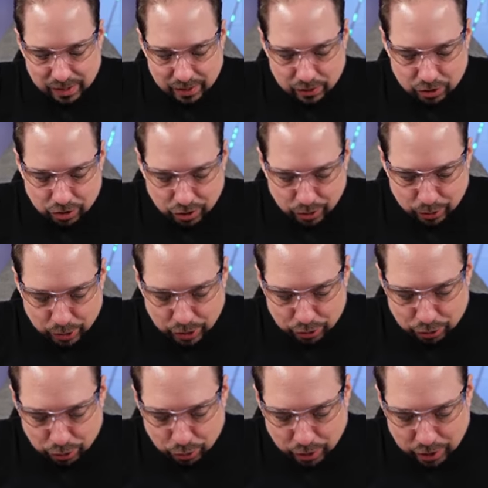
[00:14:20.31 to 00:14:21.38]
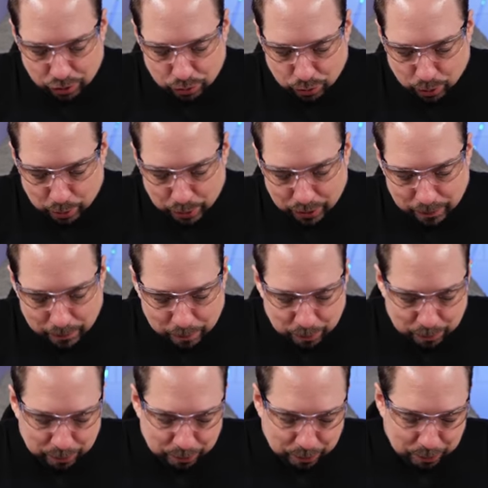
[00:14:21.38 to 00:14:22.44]
So there's a transformer,
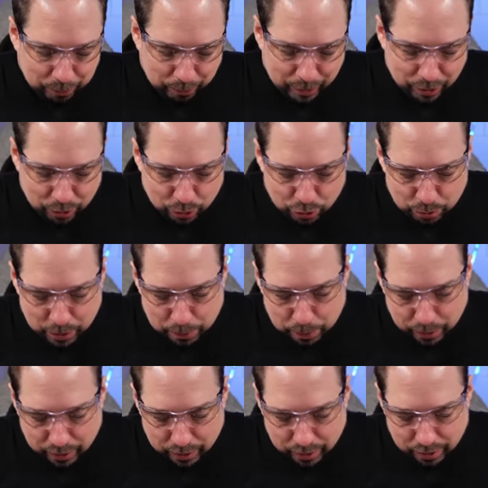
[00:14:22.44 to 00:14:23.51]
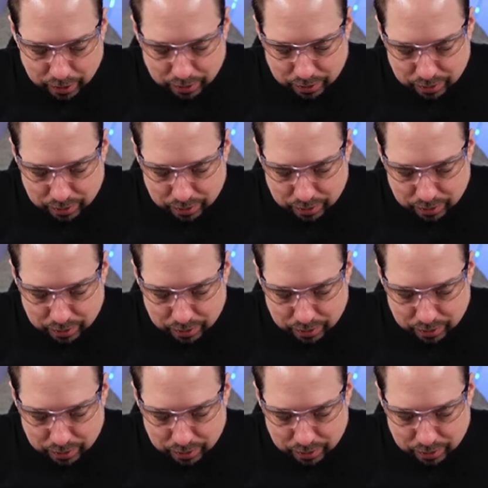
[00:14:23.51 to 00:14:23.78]
a USB plug.